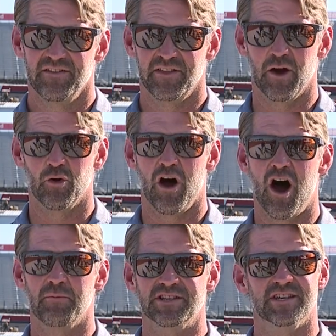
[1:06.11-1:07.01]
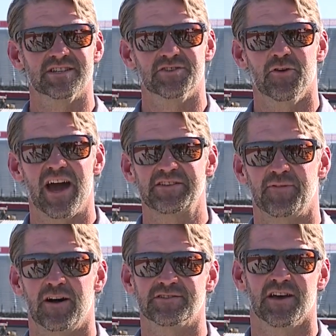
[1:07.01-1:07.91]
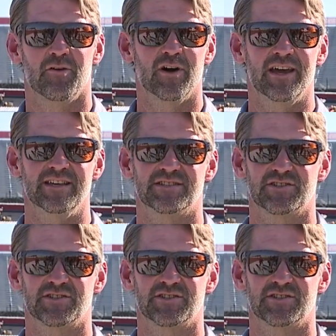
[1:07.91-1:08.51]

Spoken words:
The old homage is new asphalt's always